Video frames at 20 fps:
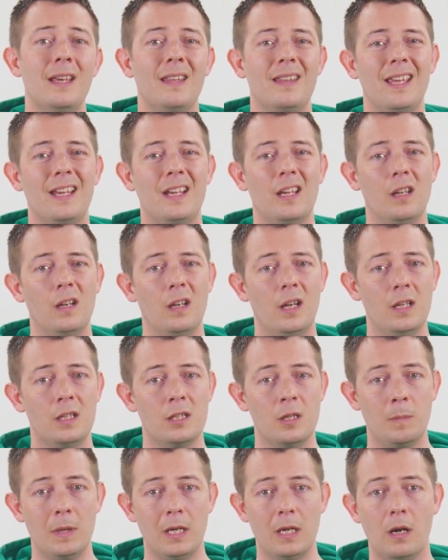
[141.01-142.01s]
they can learn
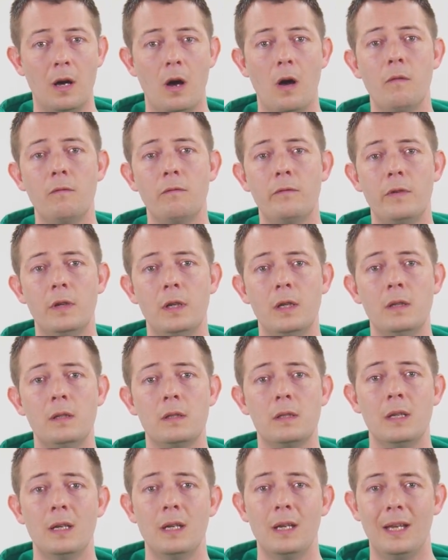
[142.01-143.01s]
to be
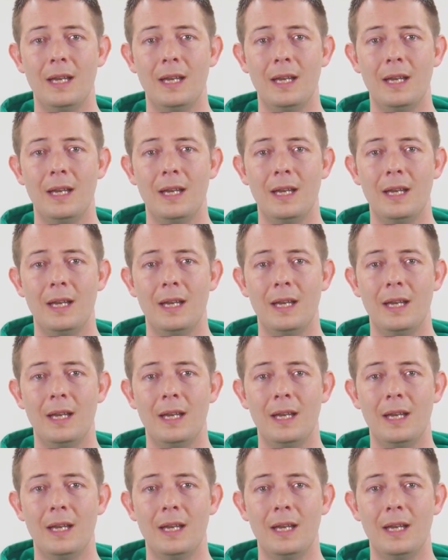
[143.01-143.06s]
confident,